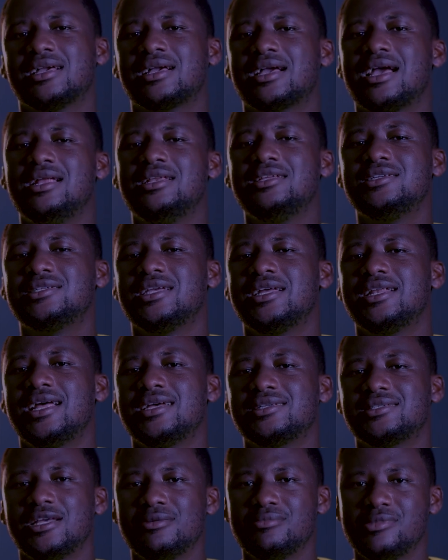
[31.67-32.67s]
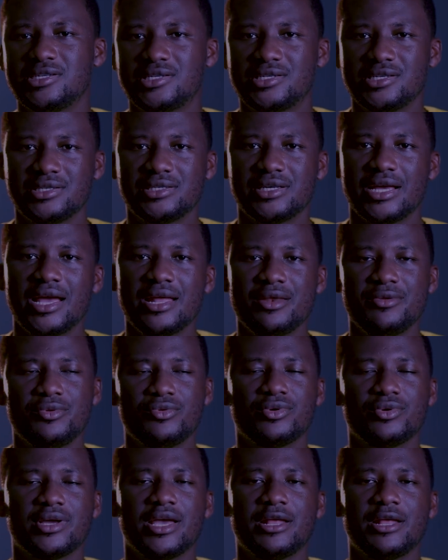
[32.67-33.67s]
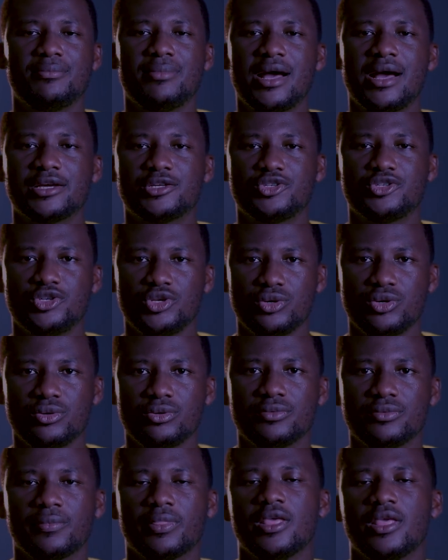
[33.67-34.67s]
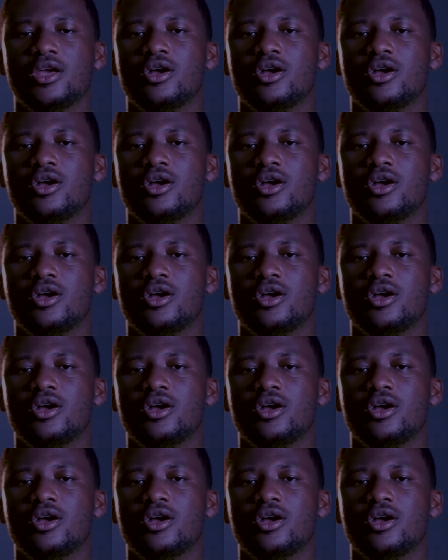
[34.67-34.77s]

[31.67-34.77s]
kindly send us a message and we will get back to you.